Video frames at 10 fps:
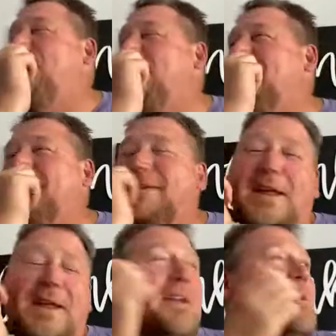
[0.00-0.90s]
fucking
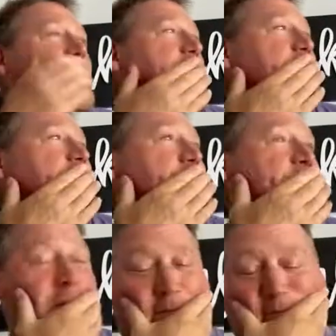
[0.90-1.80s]
a.
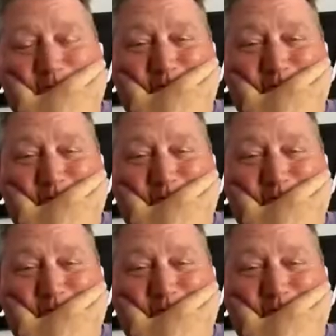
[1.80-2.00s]
Can you